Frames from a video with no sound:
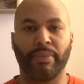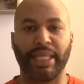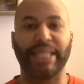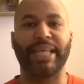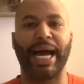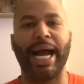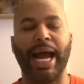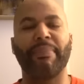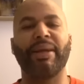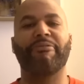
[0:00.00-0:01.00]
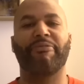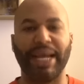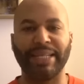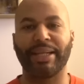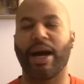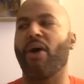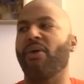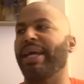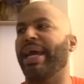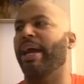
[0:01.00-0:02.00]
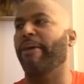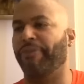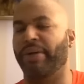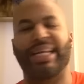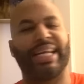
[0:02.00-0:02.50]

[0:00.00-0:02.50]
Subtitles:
The time invested, all the effort and